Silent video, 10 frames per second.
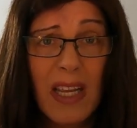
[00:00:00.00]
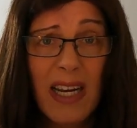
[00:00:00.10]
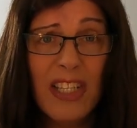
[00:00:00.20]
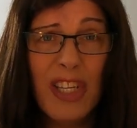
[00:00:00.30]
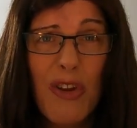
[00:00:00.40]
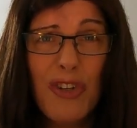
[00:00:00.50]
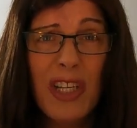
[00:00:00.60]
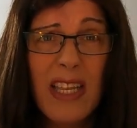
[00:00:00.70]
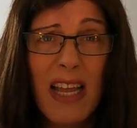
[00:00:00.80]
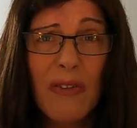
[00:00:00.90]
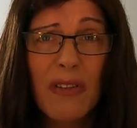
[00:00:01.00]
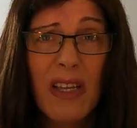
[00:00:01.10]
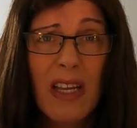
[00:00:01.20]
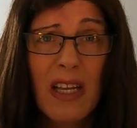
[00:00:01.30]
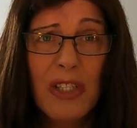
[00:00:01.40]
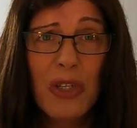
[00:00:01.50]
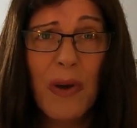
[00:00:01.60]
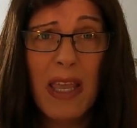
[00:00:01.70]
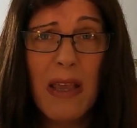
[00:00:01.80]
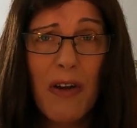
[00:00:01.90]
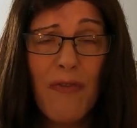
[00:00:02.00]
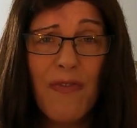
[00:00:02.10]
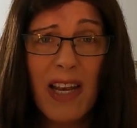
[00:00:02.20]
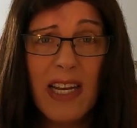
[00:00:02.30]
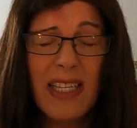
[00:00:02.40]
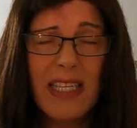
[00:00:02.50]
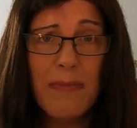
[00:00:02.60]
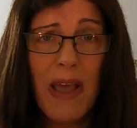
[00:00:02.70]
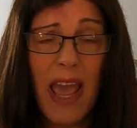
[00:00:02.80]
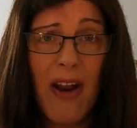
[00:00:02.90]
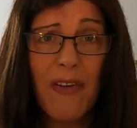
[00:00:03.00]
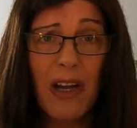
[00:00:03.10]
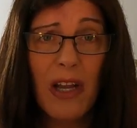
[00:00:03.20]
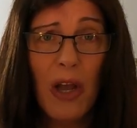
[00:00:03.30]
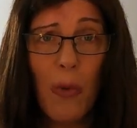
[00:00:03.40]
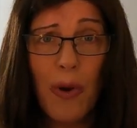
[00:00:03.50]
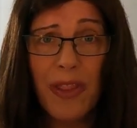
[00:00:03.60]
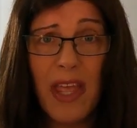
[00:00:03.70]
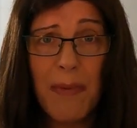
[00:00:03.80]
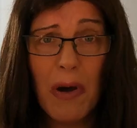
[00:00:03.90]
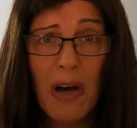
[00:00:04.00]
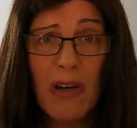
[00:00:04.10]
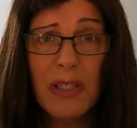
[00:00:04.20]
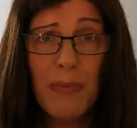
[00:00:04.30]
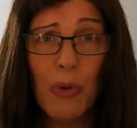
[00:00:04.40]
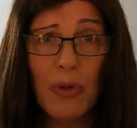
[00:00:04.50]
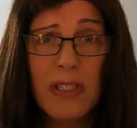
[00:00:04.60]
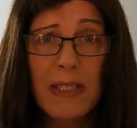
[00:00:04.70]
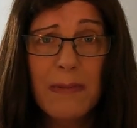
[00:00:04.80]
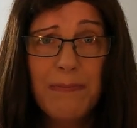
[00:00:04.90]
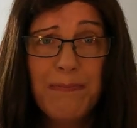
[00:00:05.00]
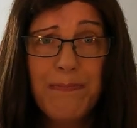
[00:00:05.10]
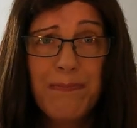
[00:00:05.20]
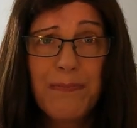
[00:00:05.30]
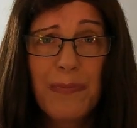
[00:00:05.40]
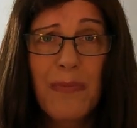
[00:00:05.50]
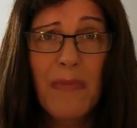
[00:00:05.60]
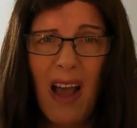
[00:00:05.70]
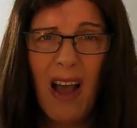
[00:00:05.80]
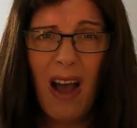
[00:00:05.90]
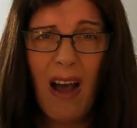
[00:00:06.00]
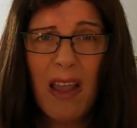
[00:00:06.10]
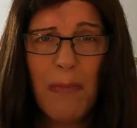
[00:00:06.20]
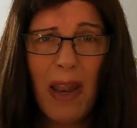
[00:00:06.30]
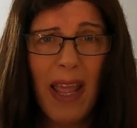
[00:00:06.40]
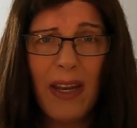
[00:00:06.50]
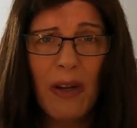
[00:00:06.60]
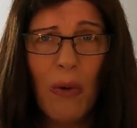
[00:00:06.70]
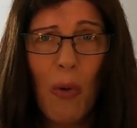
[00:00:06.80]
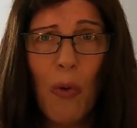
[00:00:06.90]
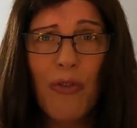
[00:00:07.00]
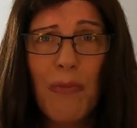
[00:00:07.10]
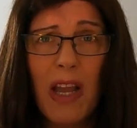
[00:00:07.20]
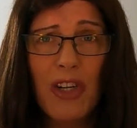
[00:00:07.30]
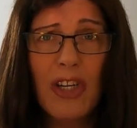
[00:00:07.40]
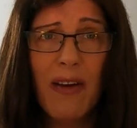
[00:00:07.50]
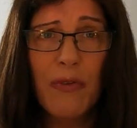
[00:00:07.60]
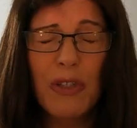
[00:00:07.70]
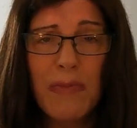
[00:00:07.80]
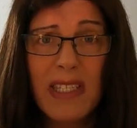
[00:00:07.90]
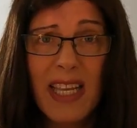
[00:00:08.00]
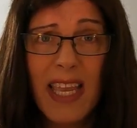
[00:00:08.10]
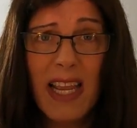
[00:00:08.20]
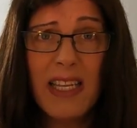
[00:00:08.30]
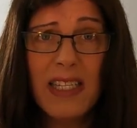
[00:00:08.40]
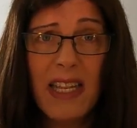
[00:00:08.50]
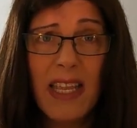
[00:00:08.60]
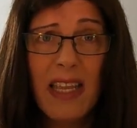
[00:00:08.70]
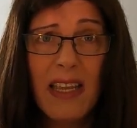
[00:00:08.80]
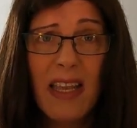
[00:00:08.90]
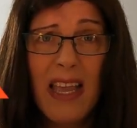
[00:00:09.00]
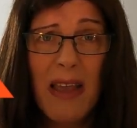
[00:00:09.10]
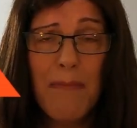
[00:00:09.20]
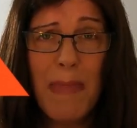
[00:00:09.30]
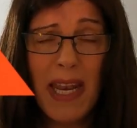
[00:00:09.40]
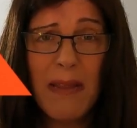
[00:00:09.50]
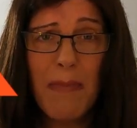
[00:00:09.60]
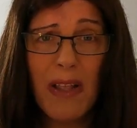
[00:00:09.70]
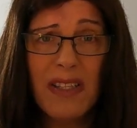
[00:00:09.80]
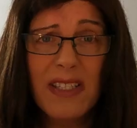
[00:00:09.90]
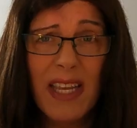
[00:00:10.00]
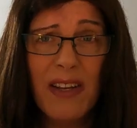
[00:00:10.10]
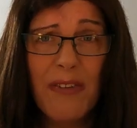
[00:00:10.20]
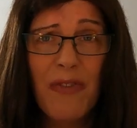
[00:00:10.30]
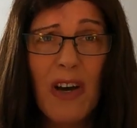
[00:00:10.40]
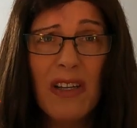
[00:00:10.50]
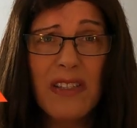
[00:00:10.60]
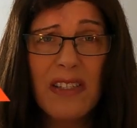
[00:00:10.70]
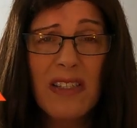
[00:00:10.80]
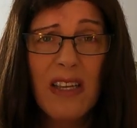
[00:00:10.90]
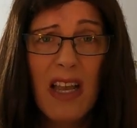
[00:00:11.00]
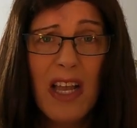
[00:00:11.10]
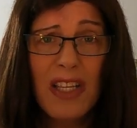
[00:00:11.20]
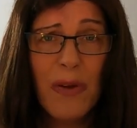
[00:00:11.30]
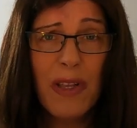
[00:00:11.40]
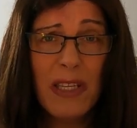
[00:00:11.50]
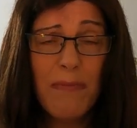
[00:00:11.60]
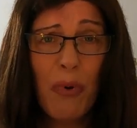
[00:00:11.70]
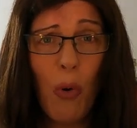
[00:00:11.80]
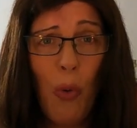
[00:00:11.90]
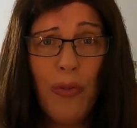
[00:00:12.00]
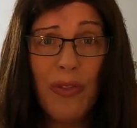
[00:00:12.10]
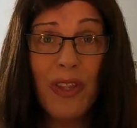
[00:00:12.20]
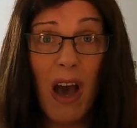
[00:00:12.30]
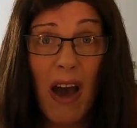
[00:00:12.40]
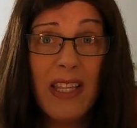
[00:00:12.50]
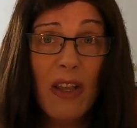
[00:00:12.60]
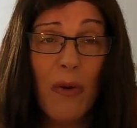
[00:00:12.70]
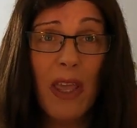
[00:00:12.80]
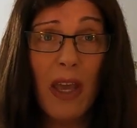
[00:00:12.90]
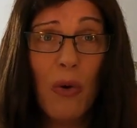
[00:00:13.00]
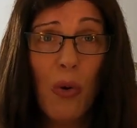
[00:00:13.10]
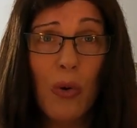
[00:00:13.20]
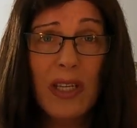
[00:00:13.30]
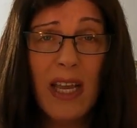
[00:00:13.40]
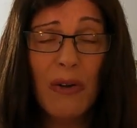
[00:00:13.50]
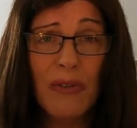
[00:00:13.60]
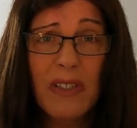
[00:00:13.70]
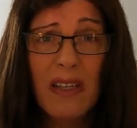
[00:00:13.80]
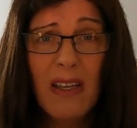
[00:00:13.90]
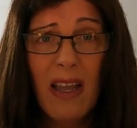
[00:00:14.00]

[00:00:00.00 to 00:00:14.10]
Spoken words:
It's usually down to a validity error with their passports. I plan all of my travels meticulously many months in advance, so it's important that I don't get caught out,